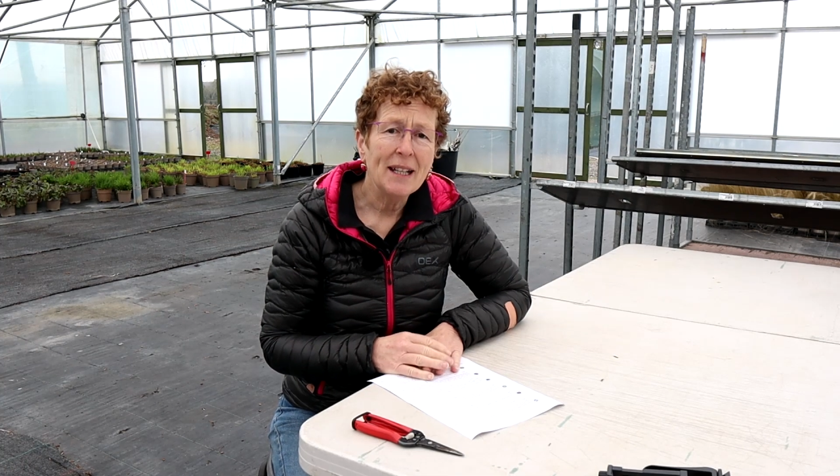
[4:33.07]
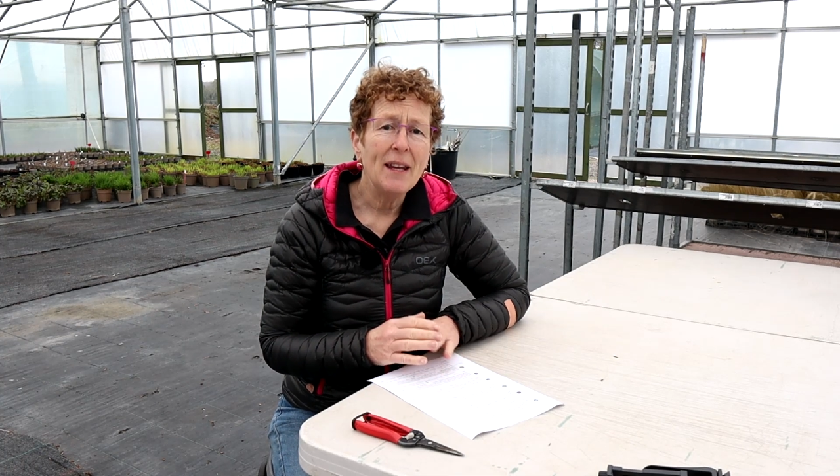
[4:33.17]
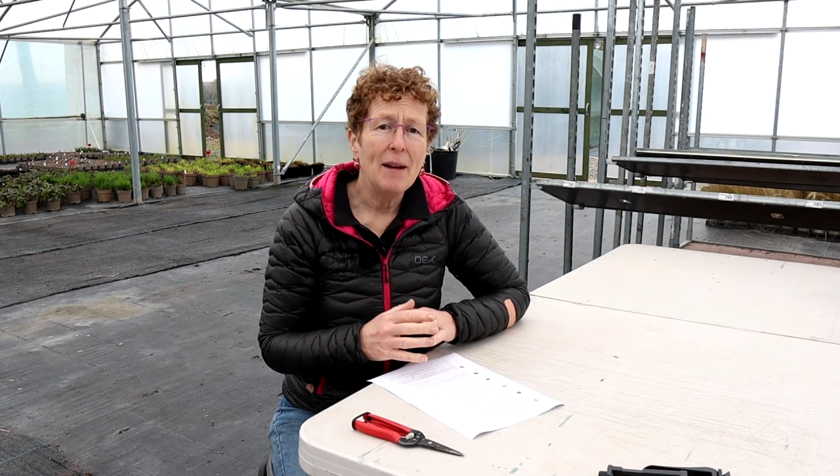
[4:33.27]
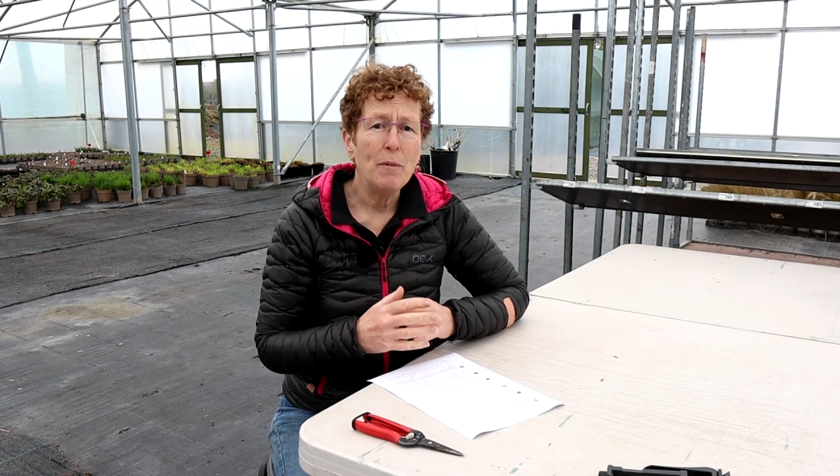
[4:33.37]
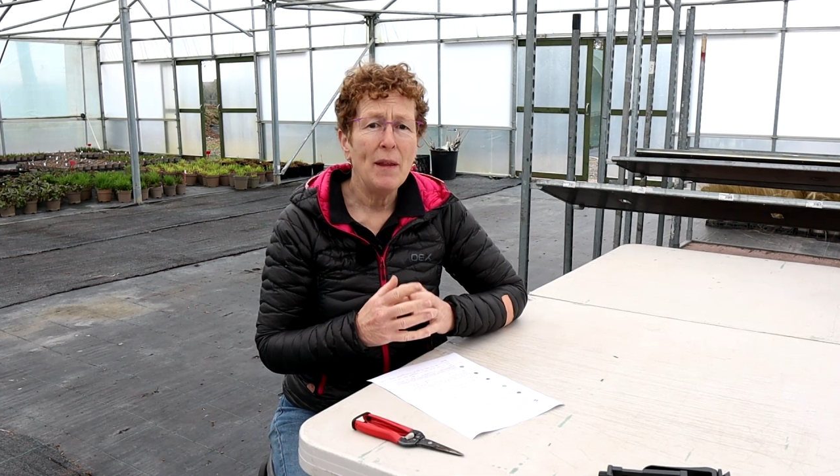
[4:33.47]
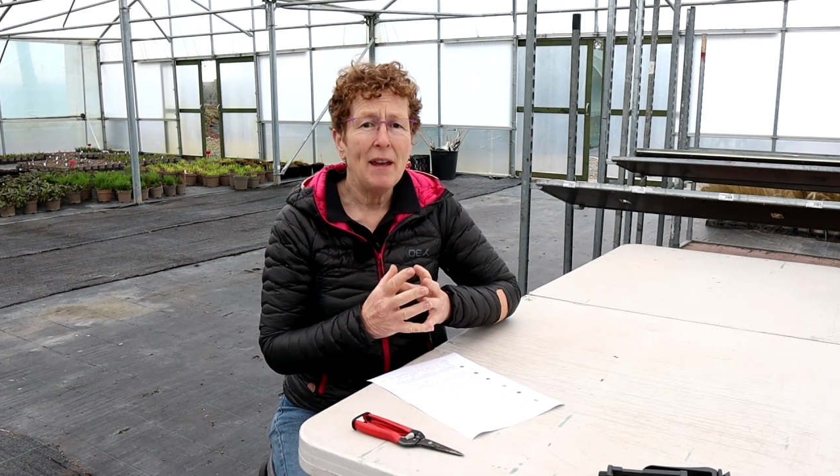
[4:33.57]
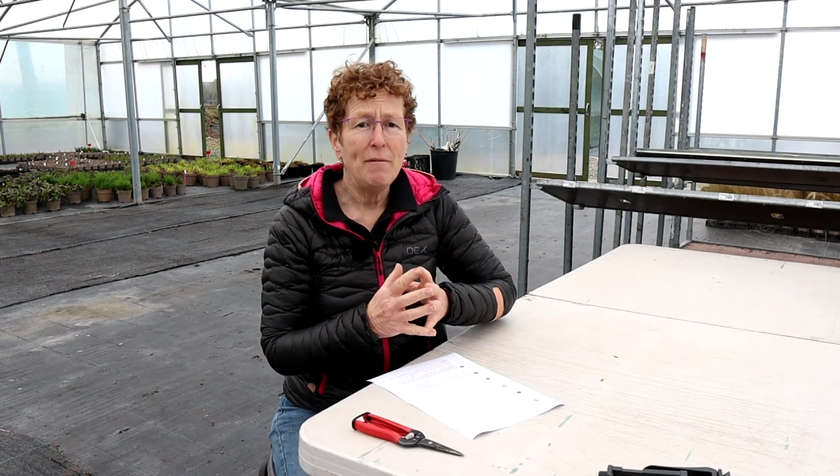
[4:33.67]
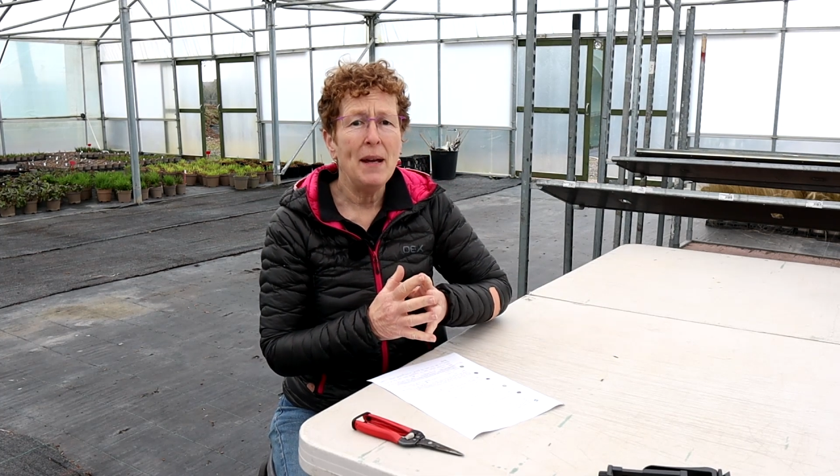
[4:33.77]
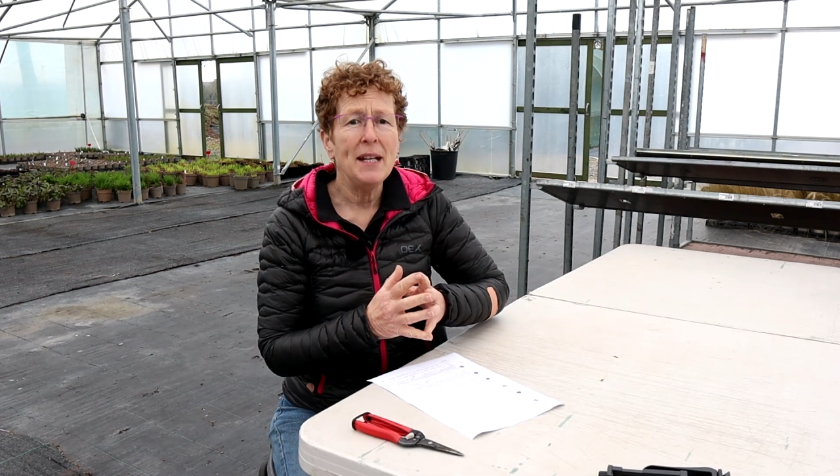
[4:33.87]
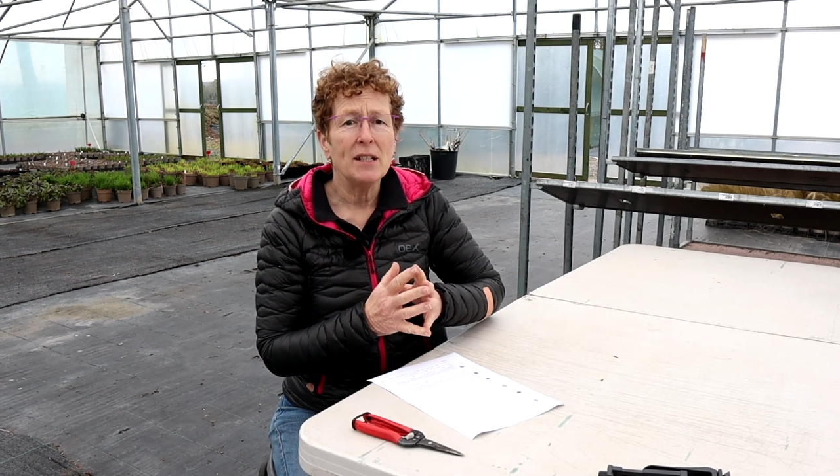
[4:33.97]
And then when
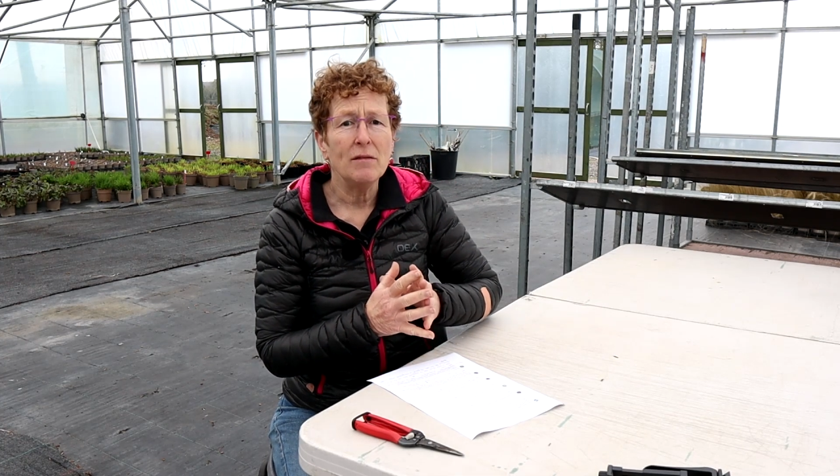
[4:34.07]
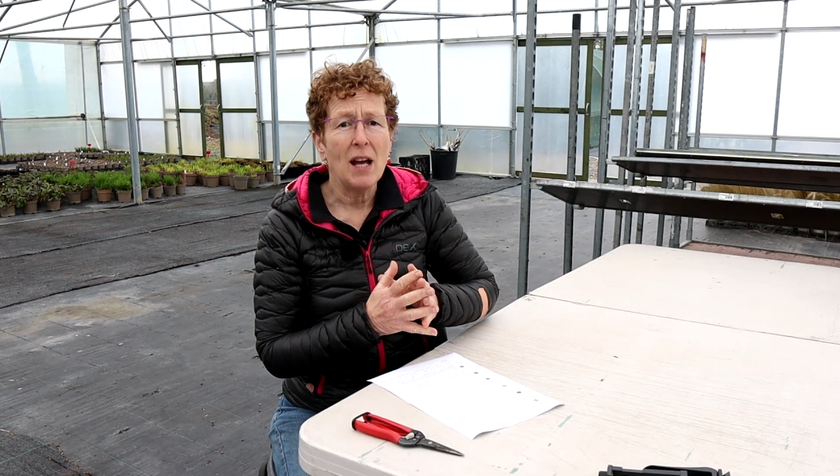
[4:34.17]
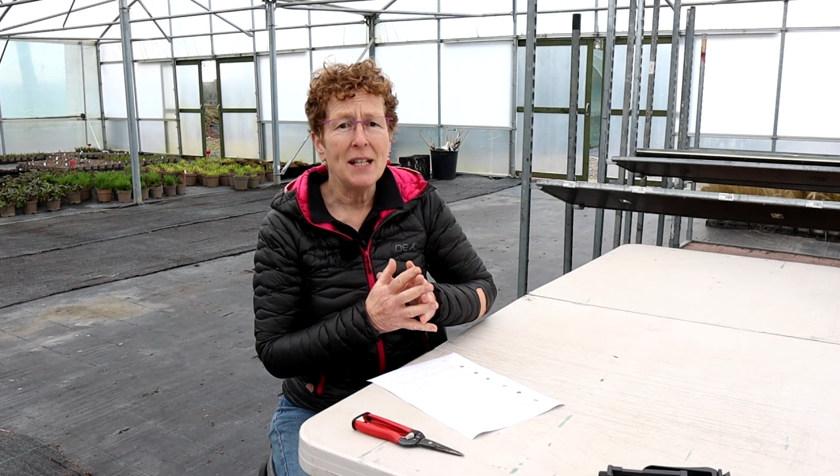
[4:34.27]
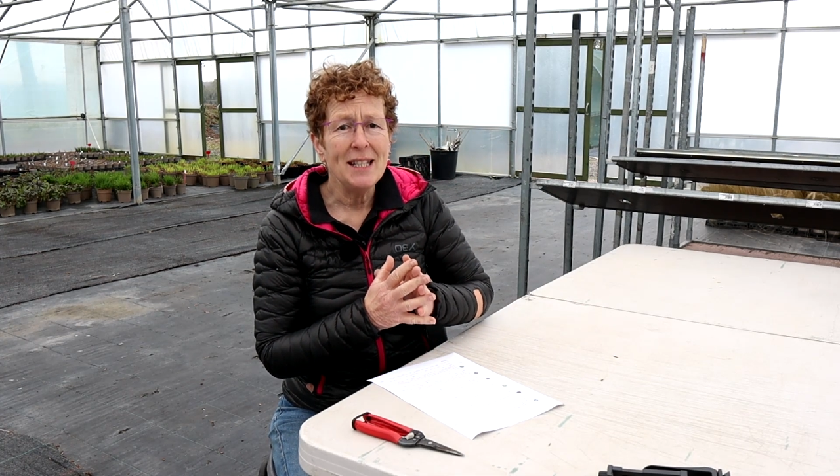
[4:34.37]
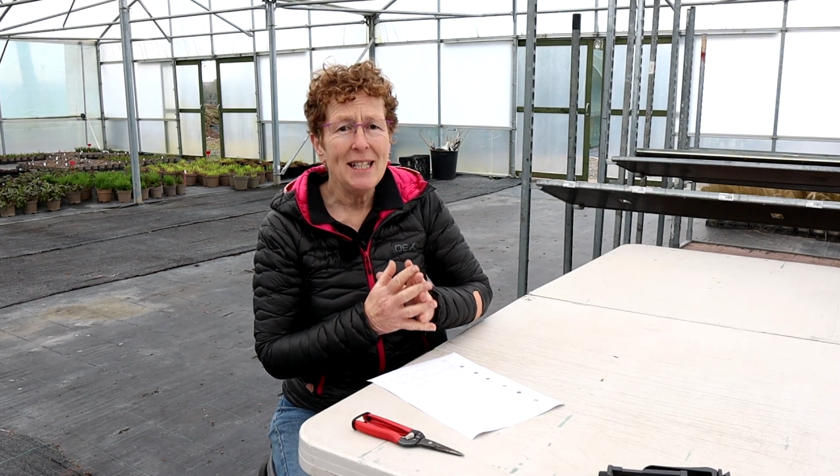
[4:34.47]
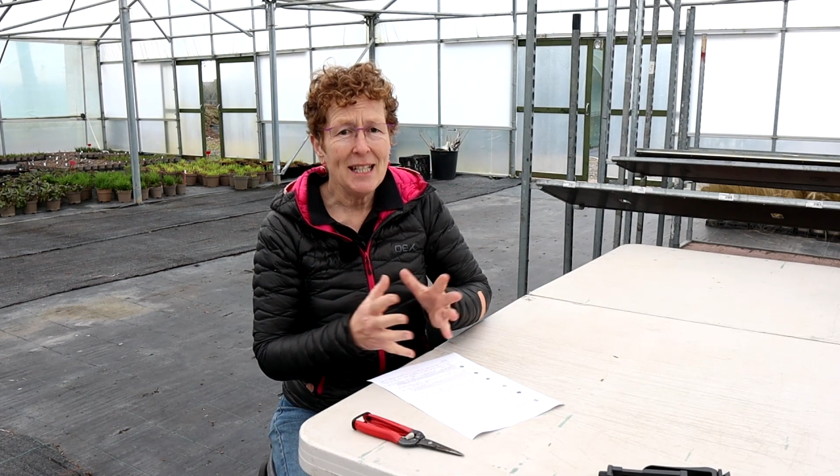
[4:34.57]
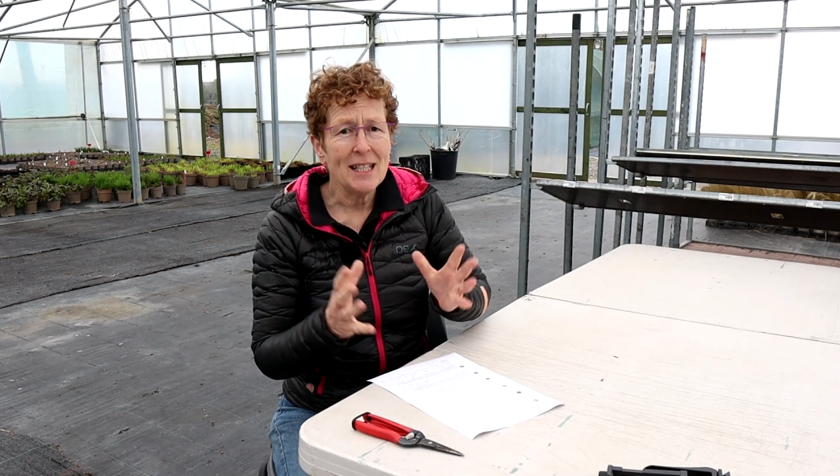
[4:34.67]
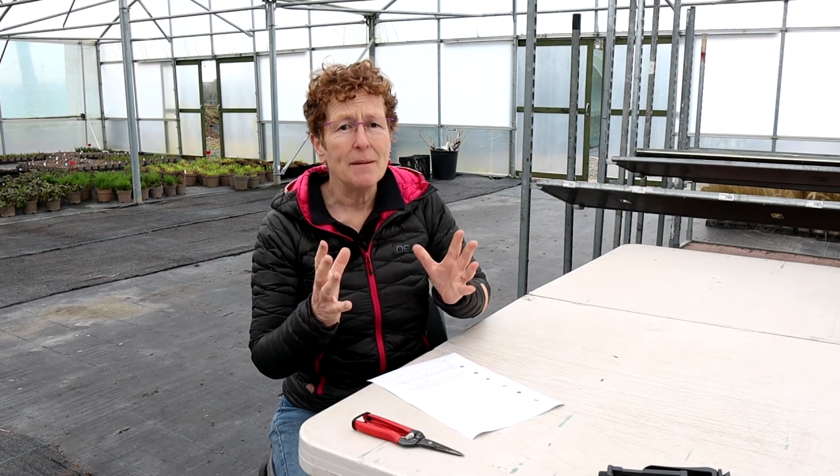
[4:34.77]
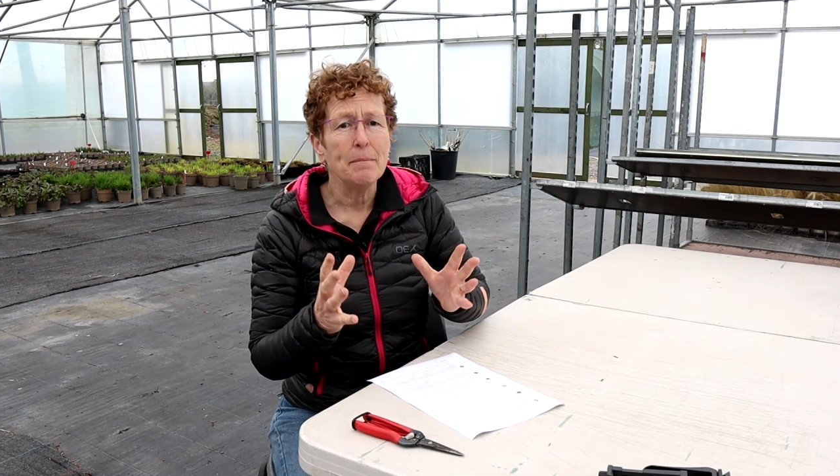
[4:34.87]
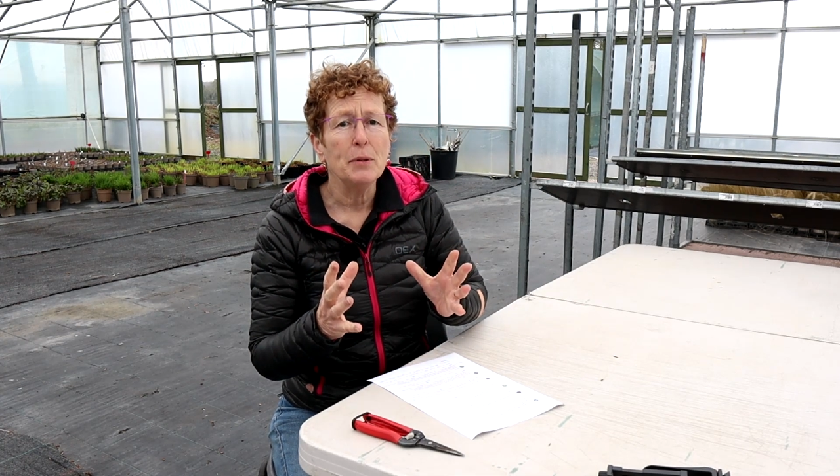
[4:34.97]
they've made a
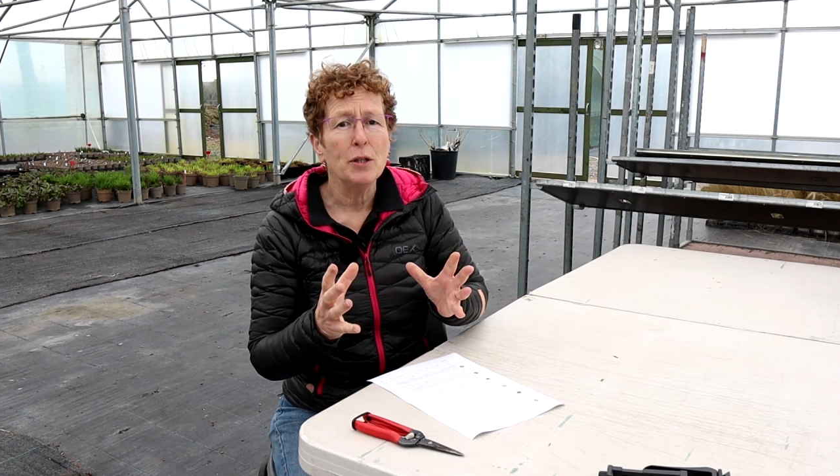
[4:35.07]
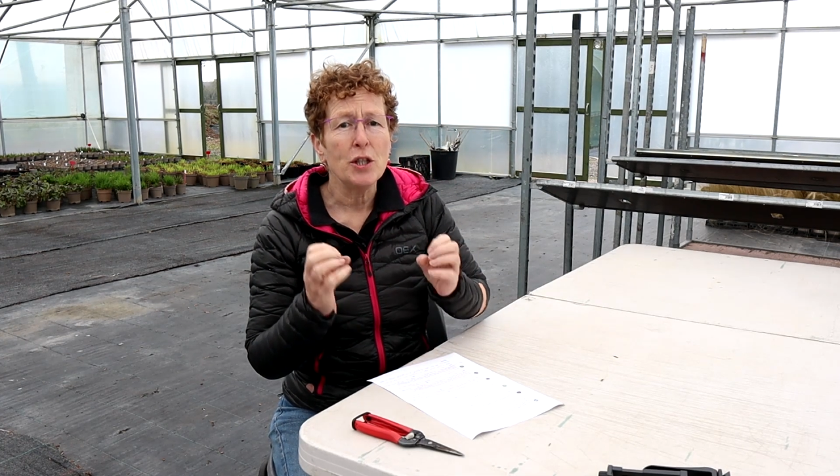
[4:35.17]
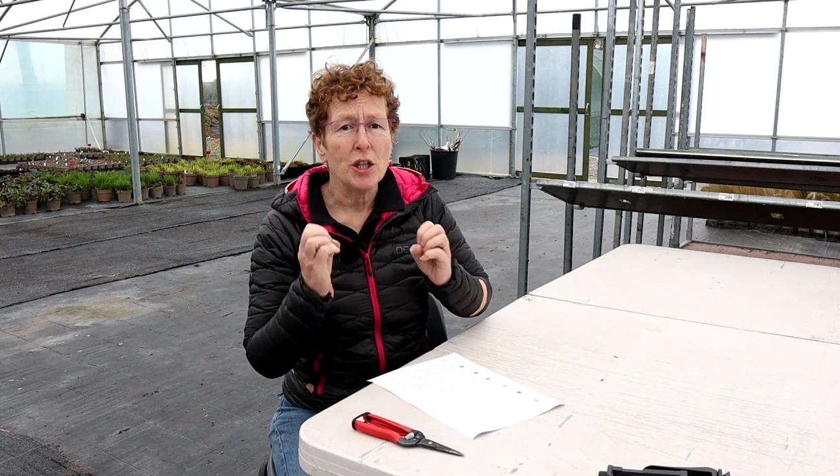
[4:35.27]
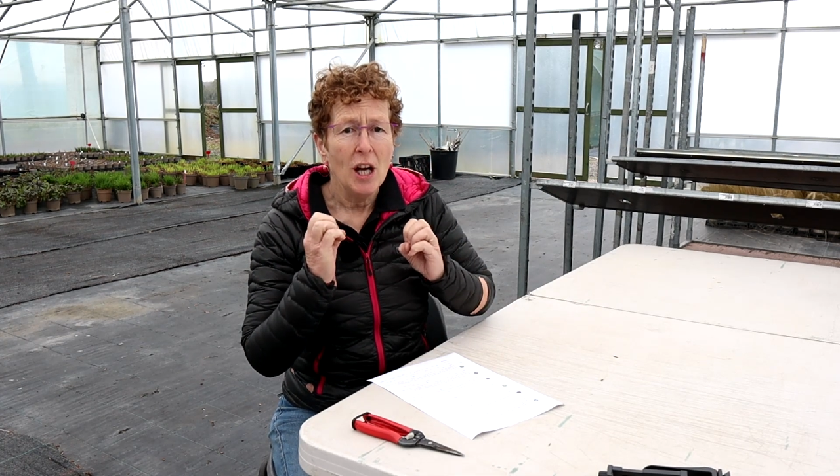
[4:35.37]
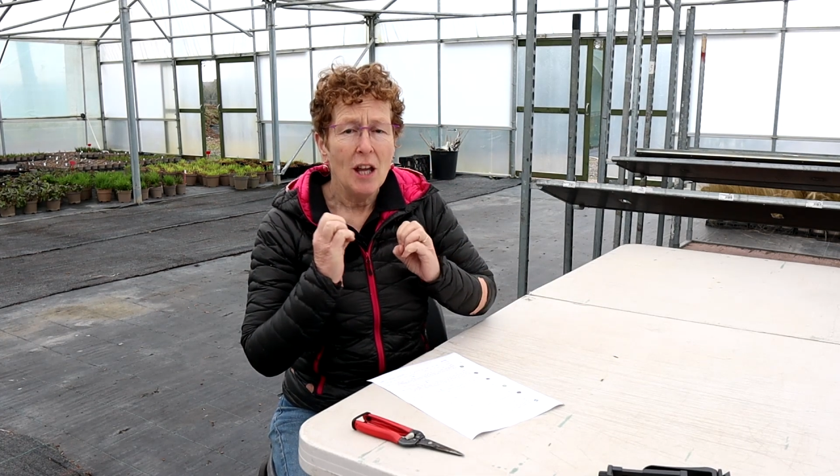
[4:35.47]
decent bush,